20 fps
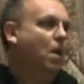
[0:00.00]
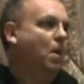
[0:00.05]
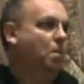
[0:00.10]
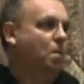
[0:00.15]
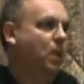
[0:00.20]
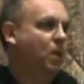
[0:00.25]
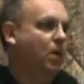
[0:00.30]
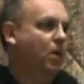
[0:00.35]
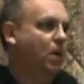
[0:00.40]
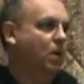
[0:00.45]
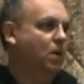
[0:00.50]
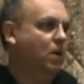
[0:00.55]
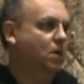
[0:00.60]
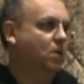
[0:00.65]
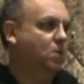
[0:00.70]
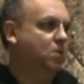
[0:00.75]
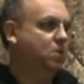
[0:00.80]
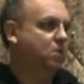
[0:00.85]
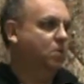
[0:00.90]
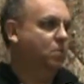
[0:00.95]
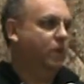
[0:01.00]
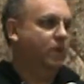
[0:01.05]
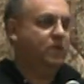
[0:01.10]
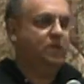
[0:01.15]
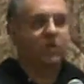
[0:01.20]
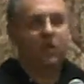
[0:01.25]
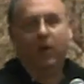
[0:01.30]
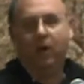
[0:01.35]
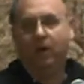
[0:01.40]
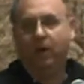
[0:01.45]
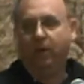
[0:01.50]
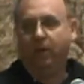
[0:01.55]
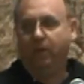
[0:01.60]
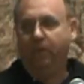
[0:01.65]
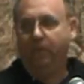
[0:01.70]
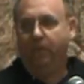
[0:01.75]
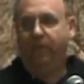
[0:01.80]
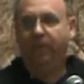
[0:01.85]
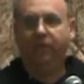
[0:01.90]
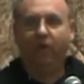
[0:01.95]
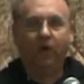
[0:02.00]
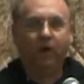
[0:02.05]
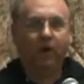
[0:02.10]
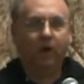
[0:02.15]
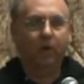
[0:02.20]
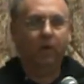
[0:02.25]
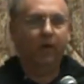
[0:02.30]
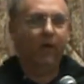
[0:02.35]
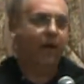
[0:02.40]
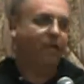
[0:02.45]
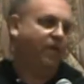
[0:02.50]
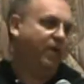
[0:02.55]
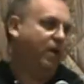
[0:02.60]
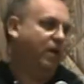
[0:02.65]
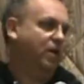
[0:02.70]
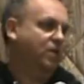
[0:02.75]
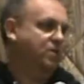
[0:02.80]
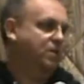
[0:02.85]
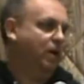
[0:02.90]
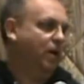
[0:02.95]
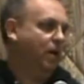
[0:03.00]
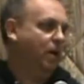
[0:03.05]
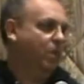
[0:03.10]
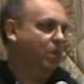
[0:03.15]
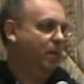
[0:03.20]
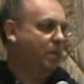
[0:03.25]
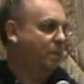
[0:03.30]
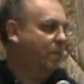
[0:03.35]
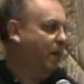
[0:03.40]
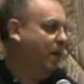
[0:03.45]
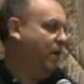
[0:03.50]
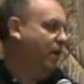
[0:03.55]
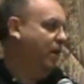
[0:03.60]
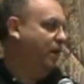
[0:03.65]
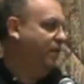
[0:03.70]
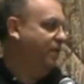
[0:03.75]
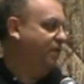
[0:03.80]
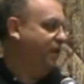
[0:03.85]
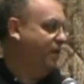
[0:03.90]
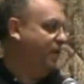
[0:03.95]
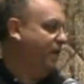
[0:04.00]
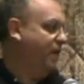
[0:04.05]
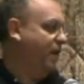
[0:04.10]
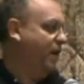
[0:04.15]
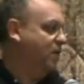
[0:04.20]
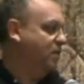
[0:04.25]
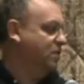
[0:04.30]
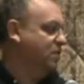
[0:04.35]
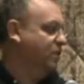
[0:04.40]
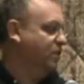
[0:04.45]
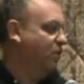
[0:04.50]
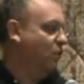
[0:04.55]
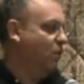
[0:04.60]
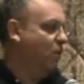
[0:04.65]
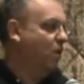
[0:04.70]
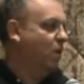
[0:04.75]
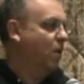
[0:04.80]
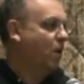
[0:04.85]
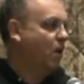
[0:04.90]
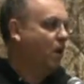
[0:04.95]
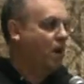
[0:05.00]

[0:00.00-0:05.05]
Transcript: Because we saw it in Florida. We have a house down there we paid 150000 for.